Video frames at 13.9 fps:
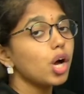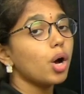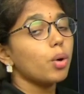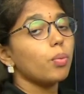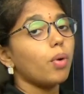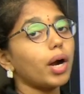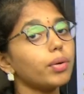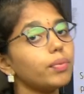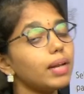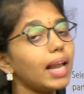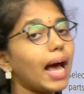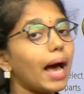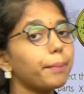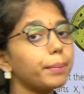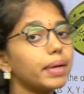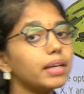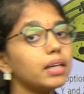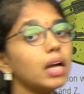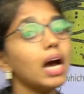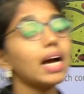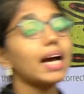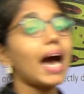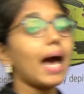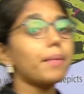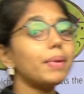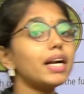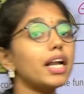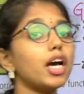what will happen? Carbon
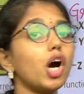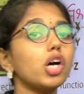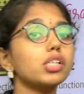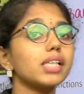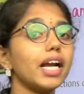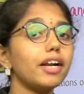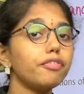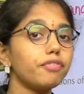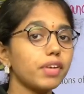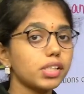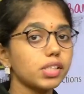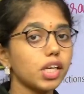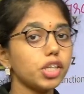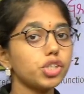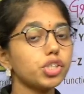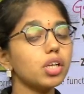dioxide fixation